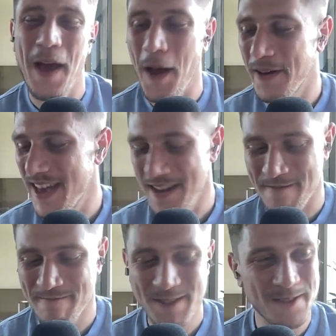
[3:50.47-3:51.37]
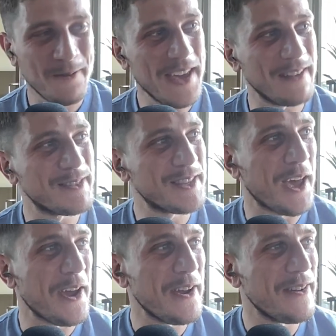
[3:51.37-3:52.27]
Okay, sweet.
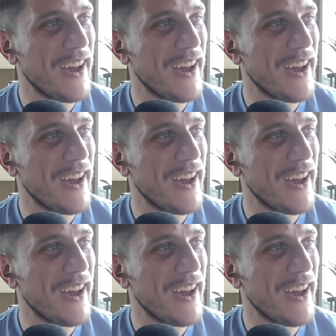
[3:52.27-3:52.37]
So,